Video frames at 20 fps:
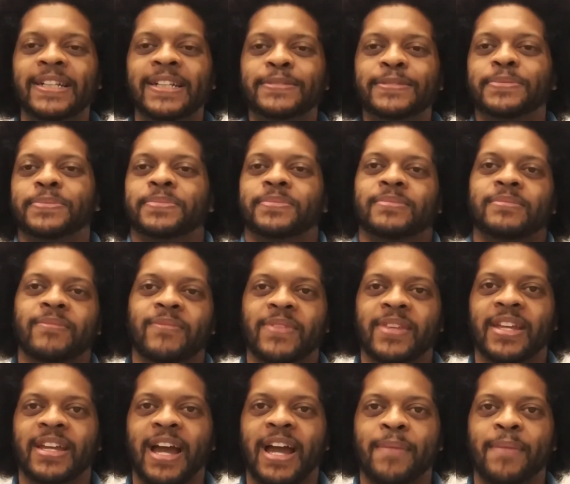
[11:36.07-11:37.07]
But
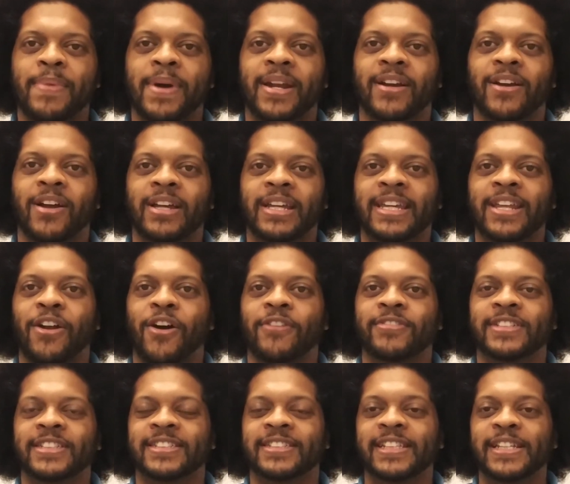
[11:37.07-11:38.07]
I better
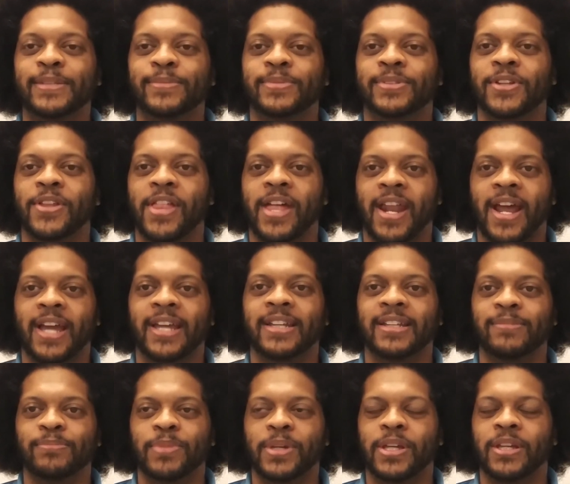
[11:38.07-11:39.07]
get off to sleep so
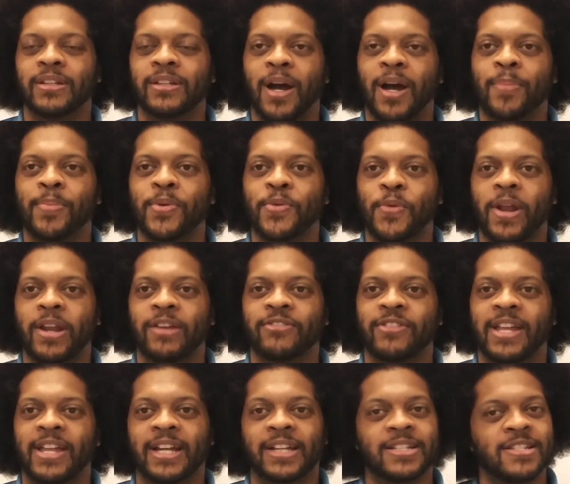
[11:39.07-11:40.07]
that I can be up
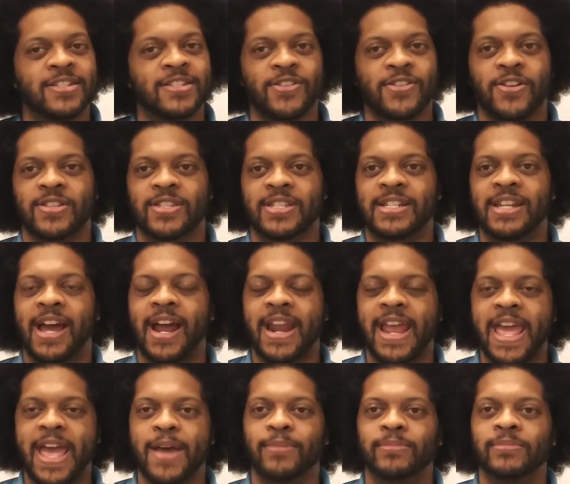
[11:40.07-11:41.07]
and ready for that, because it
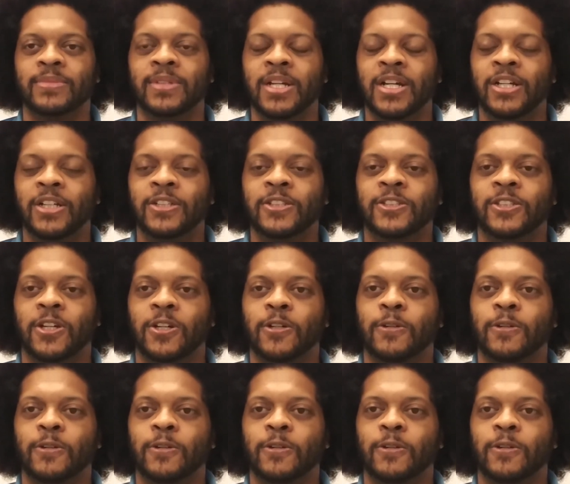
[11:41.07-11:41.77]
starts at 9 a.m.